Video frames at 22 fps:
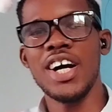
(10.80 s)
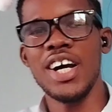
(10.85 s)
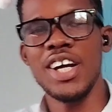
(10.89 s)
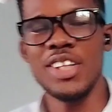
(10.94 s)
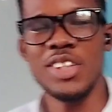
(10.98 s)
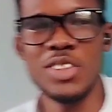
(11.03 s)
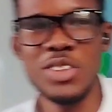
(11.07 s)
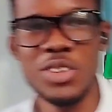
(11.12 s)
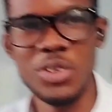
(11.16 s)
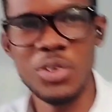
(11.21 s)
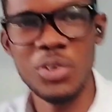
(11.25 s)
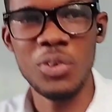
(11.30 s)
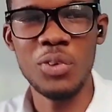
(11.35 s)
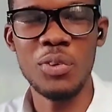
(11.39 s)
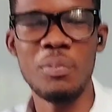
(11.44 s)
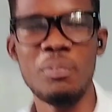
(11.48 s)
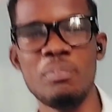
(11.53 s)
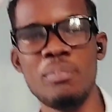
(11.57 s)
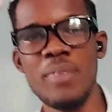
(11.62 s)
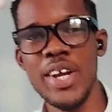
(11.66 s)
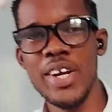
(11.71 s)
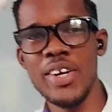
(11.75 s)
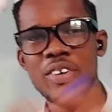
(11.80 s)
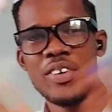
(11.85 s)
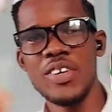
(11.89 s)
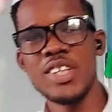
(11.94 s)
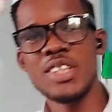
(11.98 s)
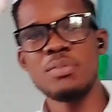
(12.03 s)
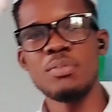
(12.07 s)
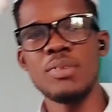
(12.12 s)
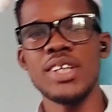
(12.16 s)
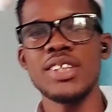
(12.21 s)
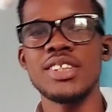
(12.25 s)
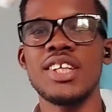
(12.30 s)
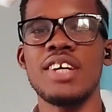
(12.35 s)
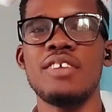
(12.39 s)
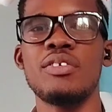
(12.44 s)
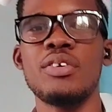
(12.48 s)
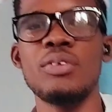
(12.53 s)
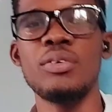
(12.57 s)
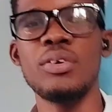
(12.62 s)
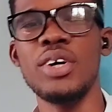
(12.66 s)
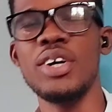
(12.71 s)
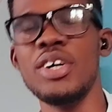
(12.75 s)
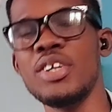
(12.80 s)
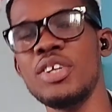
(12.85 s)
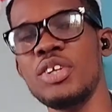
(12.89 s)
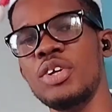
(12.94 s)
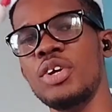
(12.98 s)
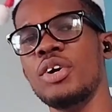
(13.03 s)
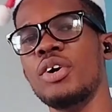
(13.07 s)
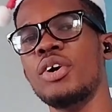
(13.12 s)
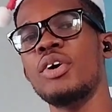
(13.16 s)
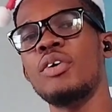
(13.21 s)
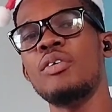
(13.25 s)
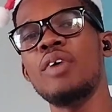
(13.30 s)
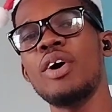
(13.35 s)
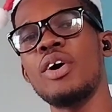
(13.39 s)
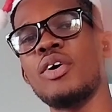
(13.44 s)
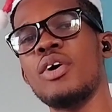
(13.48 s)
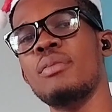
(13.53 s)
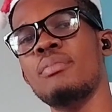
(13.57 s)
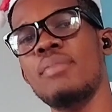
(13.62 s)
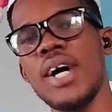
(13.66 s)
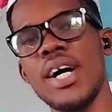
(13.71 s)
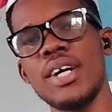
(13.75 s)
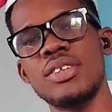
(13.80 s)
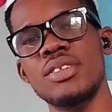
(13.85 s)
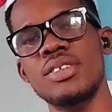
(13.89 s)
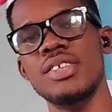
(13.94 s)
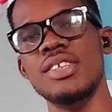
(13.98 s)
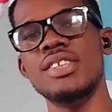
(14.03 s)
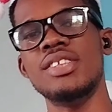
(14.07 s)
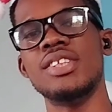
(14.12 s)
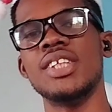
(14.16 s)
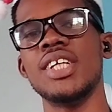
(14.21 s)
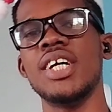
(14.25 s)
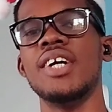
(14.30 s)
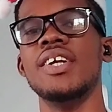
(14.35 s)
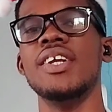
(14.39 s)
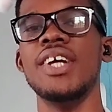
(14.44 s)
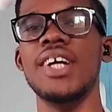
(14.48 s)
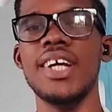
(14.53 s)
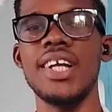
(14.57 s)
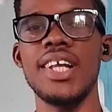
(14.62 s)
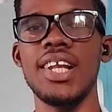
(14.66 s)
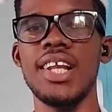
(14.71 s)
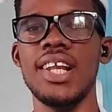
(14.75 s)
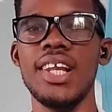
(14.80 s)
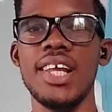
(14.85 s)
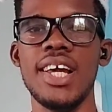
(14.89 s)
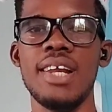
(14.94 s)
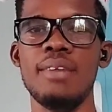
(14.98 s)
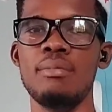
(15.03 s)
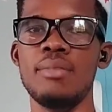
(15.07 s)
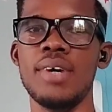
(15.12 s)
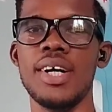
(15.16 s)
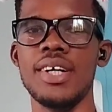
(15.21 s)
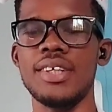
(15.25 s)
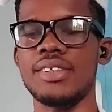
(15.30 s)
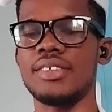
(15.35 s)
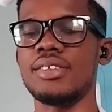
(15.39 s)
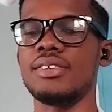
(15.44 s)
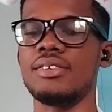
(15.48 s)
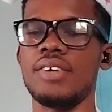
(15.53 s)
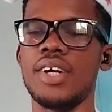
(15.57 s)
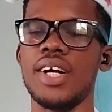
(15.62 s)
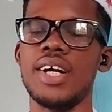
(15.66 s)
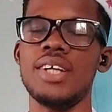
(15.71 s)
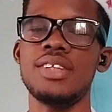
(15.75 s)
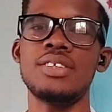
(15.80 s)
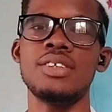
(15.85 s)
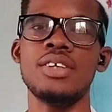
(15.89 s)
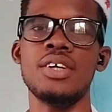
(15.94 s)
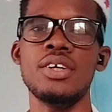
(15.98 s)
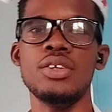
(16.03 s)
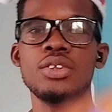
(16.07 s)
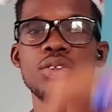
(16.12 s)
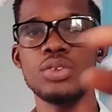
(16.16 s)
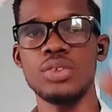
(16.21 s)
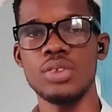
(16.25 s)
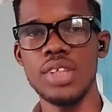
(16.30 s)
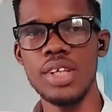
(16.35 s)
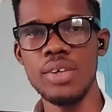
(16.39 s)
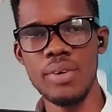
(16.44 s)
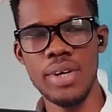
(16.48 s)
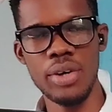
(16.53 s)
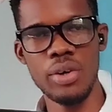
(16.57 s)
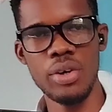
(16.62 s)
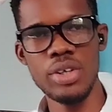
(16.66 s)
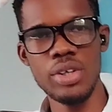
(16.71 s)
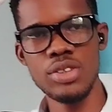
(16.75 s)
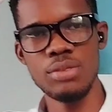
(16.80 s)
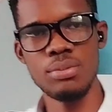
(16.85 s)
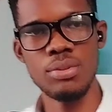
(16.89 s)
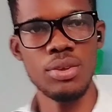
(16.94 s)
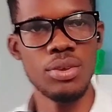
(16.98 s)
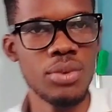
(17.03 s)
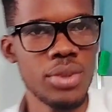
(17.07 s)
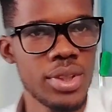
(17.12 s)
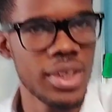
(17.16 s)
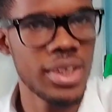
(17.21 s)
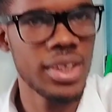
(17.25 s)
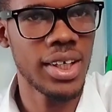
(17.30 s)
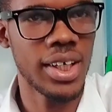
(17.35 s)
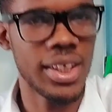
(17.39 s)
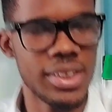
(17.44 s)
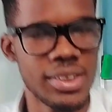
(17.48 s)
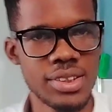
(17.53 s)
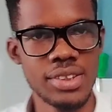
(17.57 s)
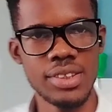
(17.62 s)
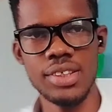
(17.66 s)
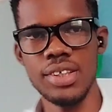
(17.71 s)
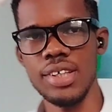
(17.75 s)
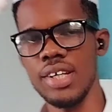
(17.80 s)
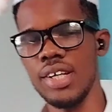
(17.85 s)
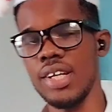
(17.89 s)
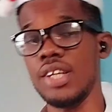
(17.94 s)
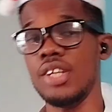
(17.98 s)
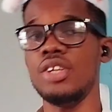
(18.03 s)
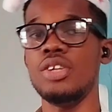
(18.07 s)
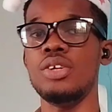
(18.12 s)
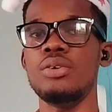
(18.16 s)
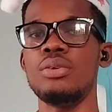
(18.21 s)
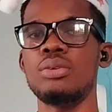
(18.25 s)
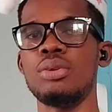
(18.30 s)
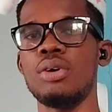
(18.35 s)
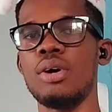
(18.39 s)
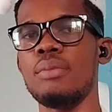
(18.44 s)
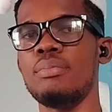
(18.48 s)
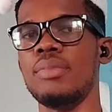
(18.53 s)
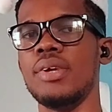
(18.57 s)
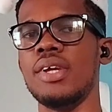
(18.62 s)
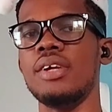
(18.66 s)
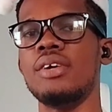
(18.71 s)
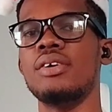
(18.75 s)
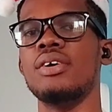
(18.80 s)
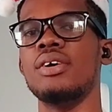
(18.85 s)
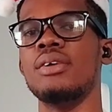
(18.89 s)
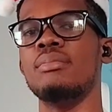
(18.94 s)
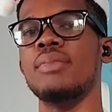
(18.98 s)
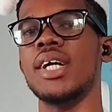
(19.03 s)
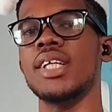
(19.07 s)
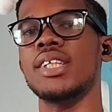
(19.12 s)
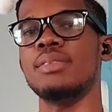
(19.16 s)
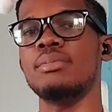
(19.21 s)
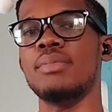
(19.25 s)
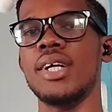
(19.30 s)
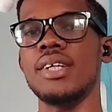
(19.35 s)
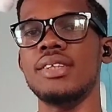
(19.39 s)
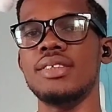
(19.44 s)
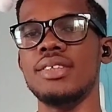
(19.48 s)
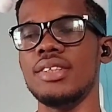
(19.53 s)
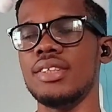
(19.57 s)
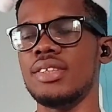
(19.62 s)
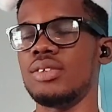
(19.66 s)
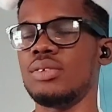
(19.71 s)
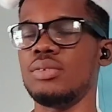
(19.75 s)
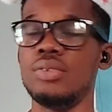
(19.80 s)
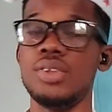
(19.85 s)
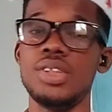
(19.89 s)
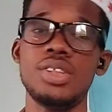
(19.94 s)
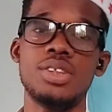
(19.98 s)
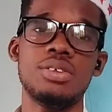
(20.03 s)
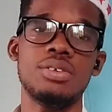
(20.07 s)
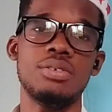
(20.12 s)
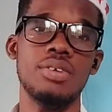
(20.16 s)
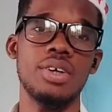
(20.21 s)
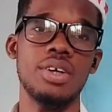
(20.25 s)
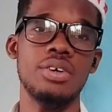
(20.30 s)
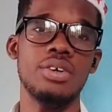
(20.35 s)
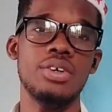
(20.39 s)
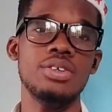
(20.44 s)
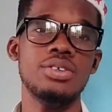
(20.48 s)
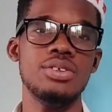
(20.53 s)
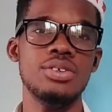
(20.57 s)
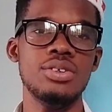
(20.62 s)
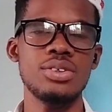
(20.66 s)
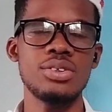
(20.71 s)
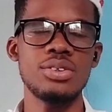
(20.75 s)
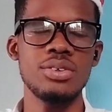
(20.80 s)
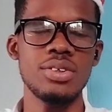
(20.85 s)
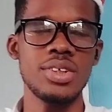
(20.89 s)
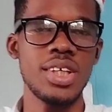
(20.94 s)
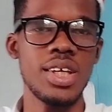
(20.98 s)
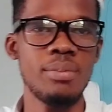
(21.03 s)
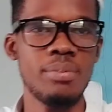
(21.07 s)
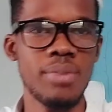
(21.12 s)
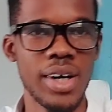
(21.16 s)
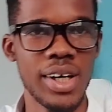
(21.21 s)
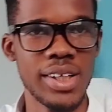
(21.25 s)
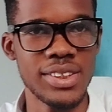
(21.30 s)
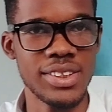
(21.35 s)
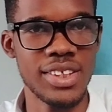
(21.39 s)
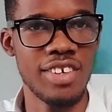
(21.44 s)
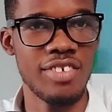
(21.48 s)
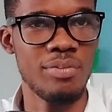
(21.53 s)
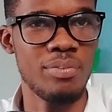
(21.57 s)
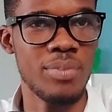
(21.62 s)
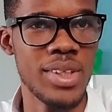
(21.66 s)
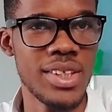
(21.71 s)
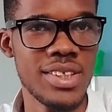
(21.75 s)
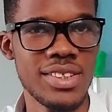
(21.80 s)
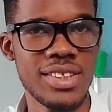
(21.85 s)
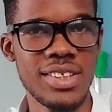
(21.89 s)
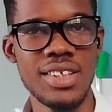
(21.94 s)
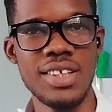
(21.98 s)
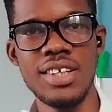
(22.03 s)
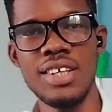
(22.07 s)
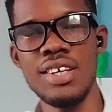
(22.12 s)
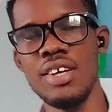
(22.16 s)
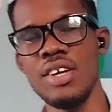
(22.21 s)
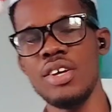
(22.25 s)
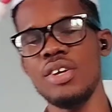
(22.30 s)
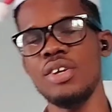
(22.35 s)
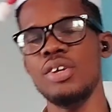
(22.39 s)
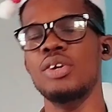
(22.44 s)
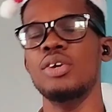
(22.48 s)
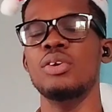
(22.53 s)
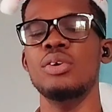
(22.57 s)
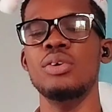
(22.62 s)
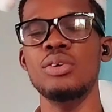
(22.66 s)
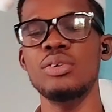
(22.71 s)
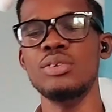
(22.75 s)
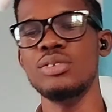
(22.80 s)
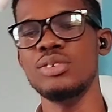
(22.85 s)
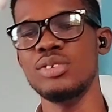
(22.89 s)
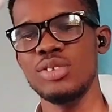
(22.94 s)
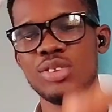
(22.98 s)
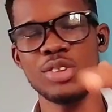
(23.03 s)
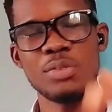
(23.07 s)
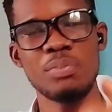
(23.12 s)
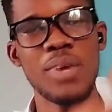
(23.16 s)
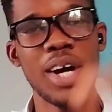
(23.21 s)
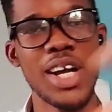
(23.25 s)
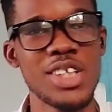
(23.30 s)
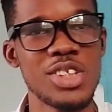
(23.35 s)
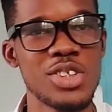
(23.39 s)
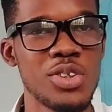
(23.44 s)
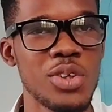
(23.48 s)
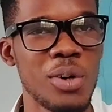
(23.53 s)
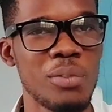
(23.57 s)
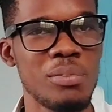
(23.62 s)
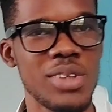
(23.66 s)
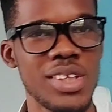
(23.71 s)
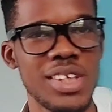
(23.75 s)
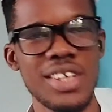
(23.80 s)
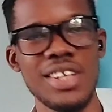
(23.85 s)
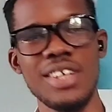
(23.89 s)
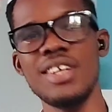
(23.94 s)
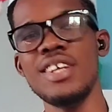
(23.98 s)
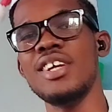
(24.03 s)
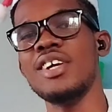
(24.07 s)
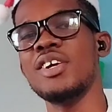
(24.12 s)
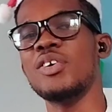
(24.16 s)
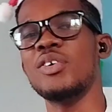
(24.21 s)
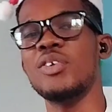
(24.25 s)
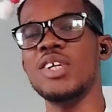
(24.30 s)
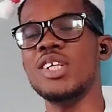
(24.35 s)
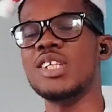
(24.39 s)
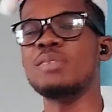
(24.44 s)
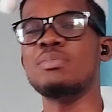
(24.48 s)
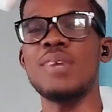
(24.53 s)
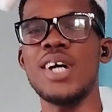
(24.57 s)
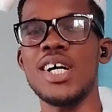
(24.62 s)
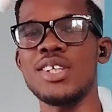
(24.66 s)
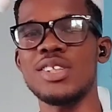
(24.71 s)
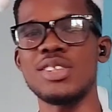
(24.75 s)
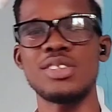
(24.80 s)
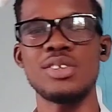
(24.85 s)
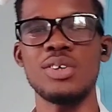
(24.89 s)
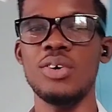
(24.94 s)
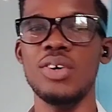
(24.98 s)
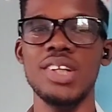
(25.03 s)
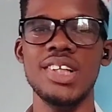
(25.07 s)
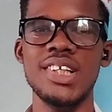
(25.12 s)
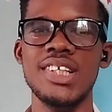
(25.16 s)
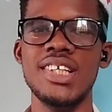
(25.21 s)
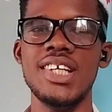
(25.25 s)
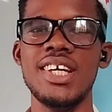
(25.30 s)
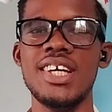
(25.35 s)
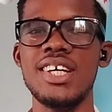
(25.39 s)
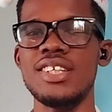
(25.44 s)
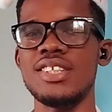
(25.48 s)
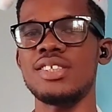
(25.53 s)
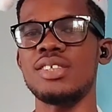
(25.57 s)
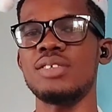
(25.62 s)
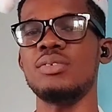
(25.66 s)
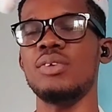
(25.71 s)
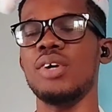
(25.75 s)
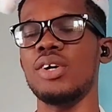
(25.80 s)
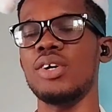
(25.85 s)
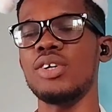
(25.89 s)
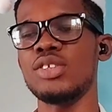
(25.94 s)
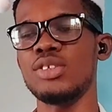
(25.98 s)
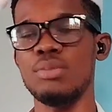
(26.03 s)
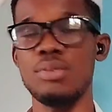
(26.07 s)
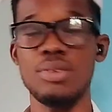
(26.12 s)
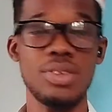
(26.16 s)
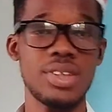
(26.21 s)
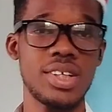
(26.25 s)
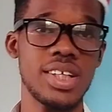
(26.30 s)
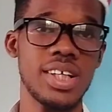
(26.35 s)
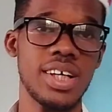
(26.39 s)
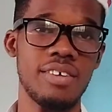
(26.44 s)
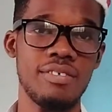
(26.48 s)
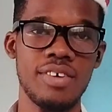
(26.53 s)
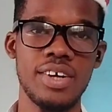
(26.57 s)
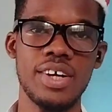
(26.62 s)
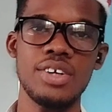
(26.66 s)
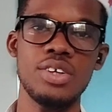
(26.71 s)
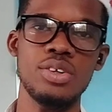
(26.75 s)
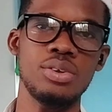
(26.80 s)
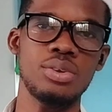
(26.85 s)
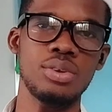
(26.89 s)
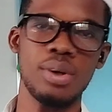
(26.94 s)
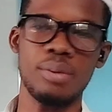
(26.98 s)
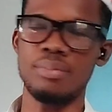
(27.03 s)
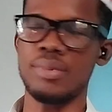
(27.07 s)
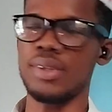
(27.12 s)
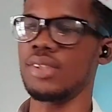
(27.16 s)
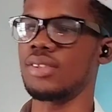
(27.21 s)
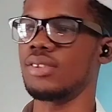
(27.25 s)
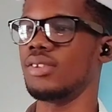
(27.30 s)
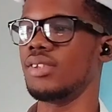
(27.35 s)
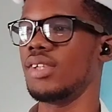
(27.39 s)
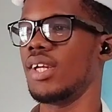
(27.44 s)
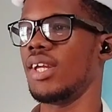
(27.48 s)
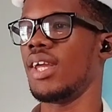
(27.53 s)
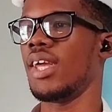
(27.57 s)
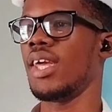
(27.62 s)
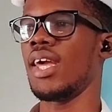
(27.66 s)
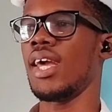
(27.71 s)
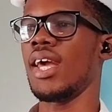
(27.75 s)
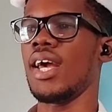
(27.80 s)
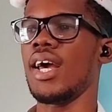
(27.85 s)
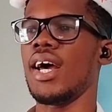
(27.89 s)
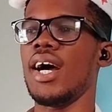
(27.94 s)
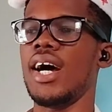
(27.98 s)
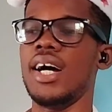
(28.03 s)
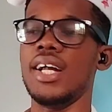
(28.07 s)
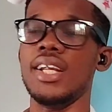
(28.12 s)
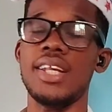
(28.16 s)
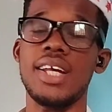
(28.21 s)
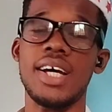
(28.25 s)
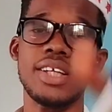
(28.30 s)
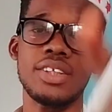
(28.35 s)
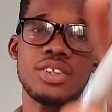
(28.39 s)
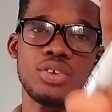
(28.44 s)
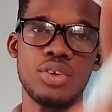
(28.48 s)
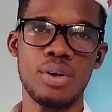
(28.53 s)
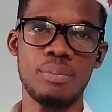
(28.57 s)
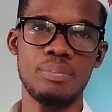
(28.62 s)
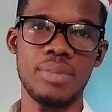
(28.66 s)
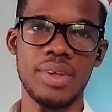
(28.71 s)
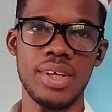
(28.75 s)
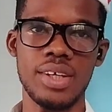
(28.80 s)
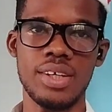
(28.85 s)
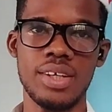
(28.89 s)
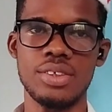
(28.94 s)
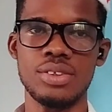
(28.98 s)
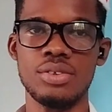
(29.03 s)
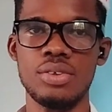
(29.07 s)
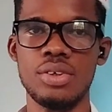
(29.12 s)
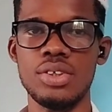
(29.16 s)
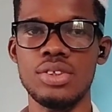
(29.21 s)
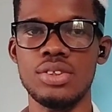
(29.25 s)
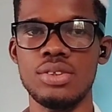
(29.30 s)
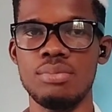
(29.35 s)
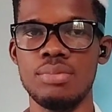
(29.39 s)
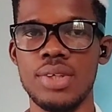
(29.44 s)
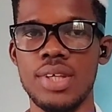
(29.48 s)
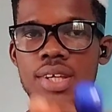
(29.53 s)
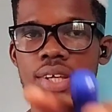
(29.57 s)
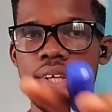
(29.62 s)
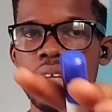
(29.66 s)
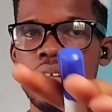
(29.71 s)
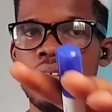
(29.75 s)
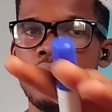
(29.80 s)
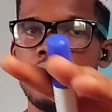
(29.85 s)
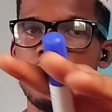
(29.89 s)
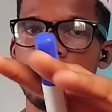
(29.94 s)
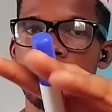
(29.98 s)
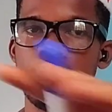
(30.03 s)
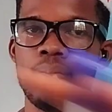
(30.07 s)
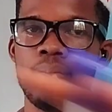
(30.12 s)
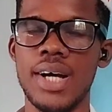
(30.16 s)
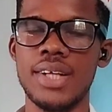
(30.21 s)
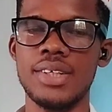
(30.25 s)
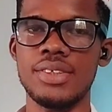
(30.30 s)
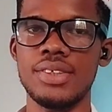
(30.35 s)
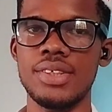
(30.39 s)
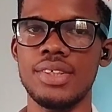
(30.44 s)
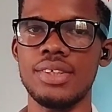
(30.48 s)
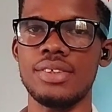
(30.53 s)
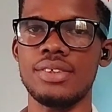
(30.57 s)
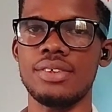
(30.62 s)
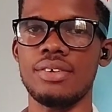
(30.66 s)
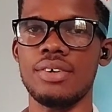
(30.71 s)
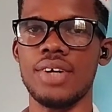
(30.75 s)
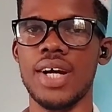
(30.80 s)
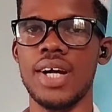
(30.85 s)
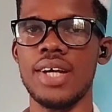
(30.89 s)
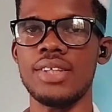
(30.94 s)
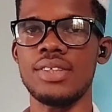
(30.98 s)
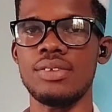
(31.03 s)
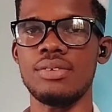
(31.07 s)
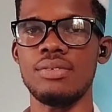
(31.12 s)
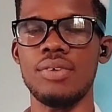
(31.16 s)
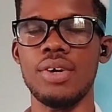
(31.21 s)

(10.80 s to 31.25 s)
Alright, so Merry Christmas everyone. You're all welcome back to this channel, Learn Maths, right? Today we're going to be looking at a new topic on mathematics, which we're going to use to keep ourselves busy, to spicing up the Christmas holidays. We're going to be looking at a very new topic today, and that topic is going to be matrix, alright?